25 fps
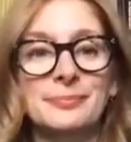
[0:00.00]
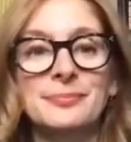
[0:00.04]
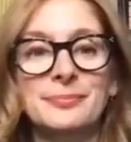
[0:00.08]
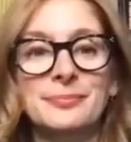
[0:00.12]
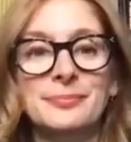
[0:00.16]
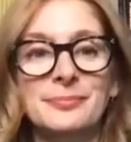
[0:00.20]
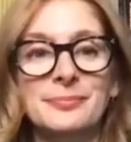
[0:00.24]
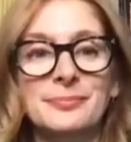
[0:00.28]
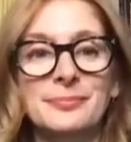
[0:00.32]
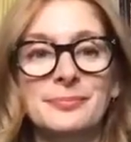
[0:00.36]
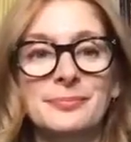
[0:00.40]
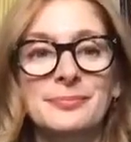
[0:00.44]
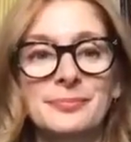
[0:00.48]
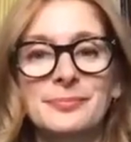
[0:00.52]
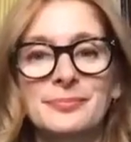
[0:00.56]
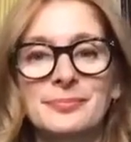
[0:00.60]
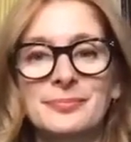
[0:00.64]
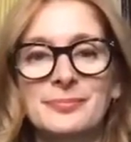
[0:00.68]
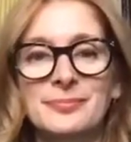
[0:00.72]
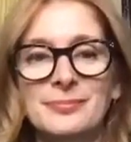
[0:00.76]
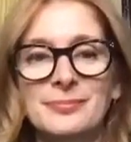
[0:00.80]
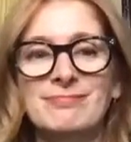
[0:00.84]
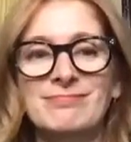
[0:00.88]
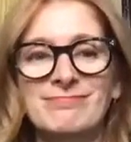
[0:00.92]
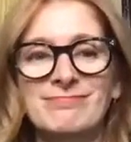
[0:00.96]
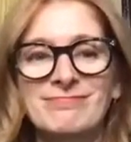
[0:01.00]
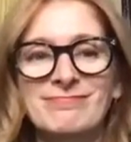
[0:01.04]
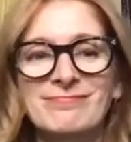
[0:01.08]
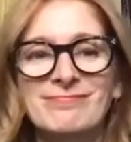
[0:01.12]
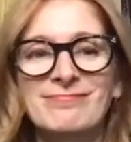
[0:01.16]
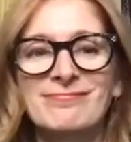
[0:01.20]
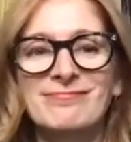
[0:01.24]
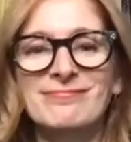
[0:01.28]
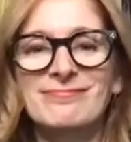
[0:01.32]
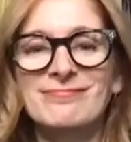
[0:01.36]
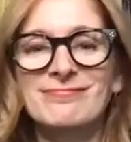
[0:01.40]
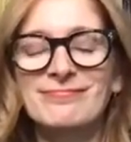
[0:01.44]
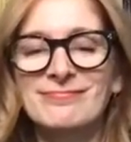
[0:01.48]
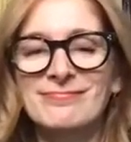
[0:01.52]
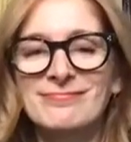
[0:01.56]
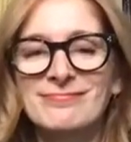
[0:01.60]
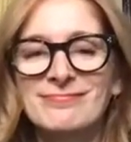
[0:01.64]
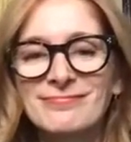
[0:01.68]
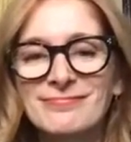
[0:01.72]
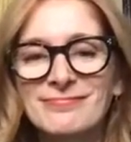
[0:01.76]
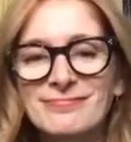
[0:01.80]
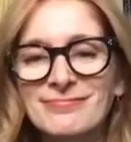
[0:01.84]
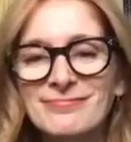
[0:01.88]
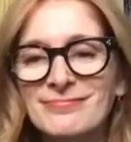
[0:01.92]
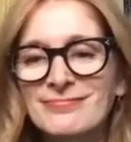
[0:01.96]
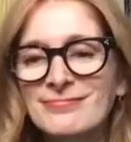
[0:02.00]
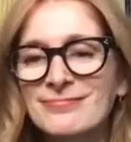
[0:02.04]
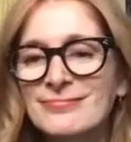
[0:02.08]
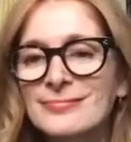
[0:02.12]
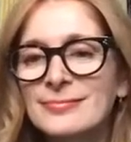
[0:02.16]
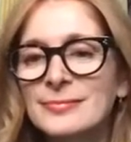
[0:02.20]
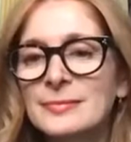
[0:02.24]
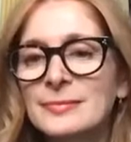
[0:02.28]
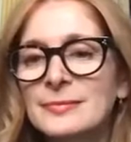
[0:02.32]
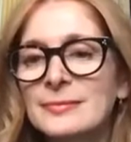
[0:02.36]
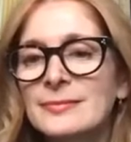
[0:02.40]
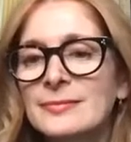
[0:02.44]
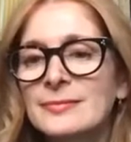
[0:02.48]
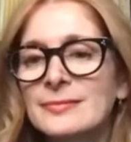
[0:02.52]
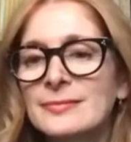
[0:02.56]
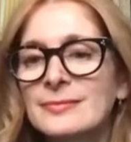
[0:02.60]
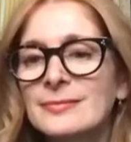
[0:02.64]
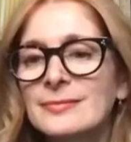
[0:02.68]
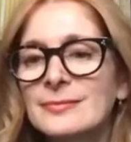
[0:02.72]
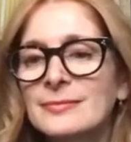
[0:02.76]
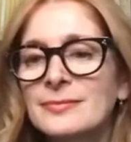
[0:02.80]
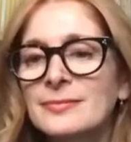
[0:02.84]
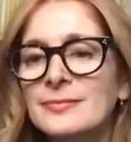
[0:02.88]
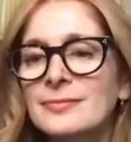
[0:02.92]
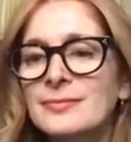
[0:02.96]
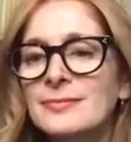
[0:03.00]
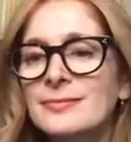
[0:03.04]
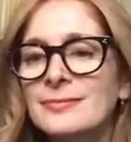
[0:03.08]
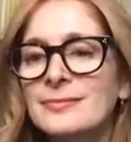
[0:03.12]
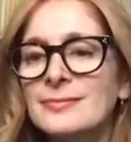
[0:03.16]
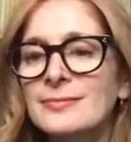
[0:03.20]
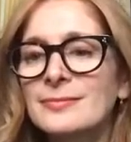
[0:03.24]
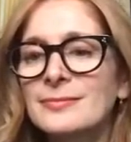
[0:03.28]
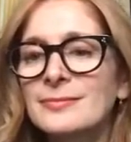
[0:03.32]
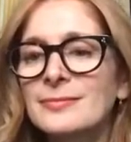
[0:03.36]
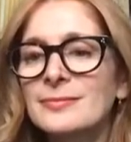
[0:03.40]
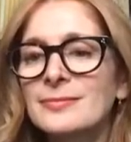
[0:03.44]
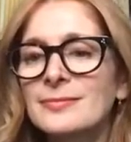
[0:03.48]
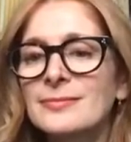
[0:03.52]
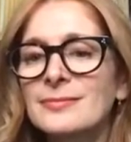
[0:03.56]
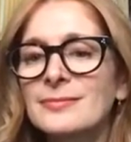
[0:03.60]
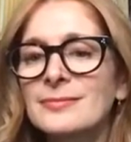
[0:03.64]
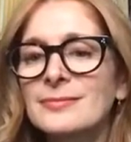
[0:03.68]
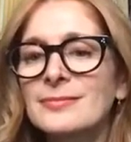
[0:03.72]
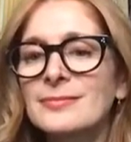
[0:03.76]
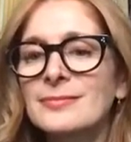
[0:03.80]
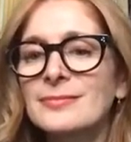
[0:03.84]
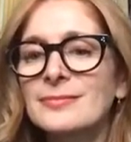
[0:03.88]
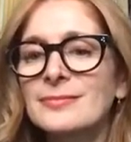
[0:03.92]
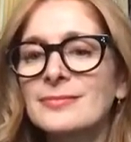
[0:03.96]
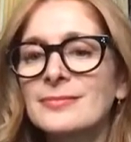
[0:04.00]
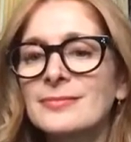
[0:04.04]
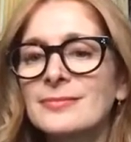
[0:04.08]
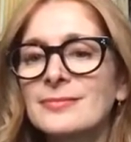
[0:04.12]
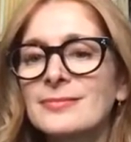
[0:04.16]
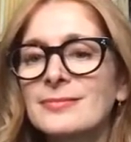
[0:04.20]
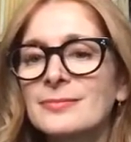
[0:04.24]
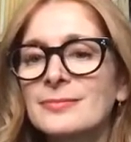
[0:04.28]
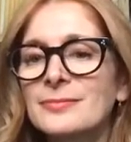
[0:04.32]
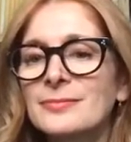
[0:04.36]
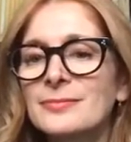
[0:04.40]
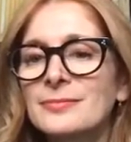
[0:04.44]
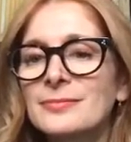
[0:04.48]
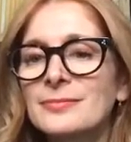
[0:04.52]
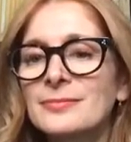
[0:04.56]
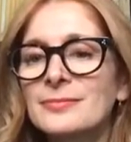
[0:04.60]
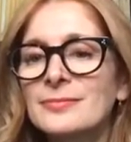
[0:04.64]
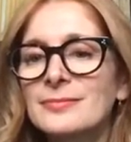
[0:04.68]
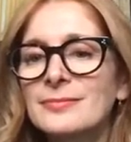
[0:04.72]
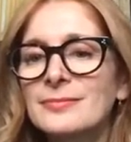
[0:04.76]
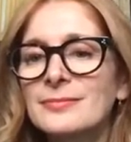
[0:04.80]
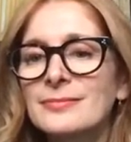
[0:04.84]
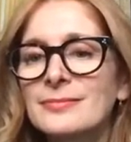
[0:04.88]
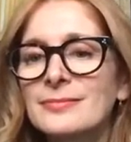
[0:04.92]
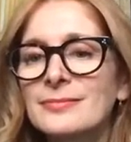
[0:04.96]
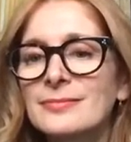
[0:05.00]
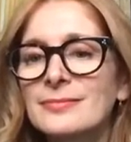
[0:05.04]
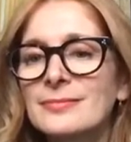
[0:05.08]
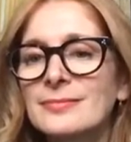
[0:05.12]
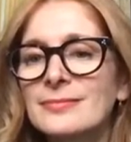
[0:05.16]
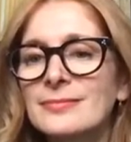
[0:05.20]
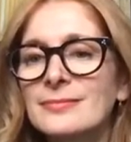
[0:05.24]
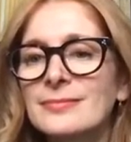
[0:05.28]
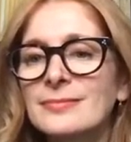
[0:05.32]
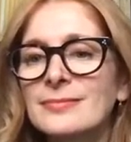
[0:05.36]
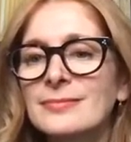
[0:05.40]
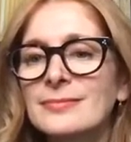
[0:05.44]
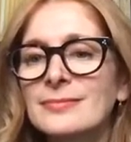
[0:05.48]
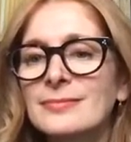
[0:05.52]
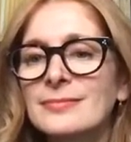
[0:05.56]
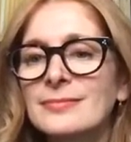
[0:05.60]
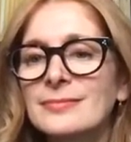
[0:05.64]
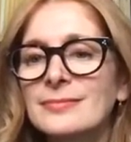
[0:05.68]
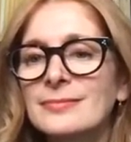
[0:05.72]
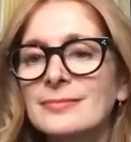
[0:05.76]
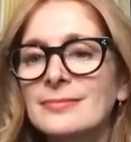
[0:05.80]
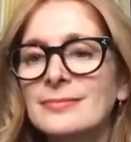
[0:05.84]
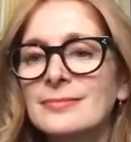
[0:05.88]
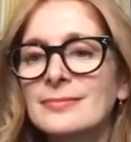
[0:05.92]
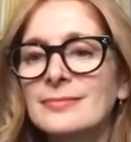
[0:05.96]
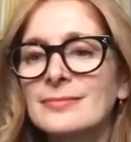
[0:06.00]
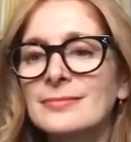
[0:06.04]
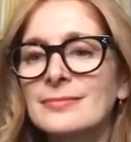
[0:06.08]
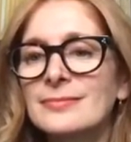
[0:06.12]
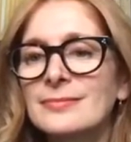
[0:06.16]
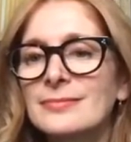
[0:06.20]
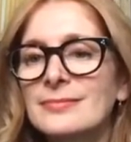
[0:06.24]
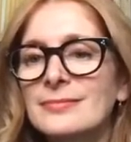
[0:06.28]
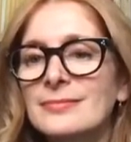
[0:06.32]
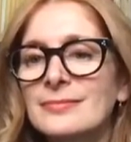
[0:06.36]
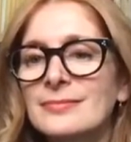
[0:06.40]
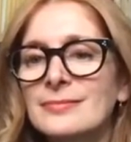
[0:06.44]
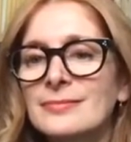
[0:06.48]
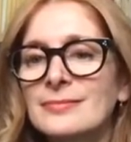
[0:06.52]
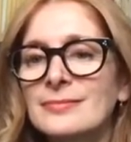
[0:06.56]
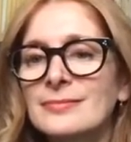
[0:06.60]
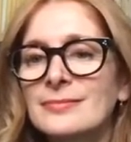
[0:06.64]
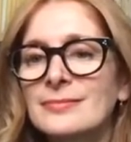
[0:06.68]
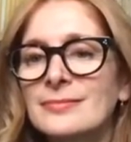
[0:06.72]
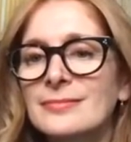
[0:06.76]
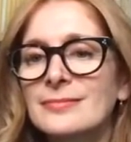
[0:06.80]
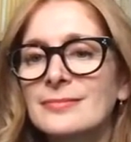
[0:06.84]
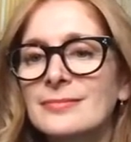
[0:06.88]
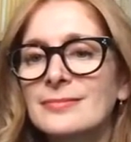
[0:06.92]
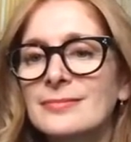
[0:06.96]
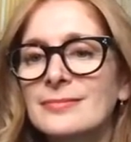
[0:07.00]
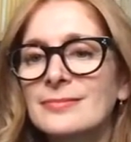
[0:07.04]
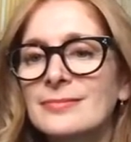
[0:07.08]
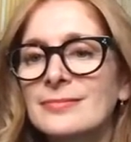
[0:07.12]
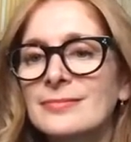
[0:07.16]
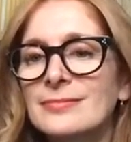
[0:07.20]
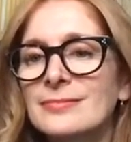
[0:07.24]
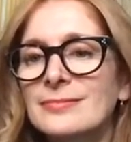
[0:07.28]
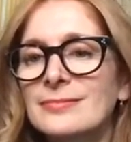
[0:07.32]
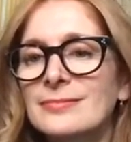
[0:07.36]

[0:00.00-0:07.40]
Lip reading: No words are spoken by the person on screen.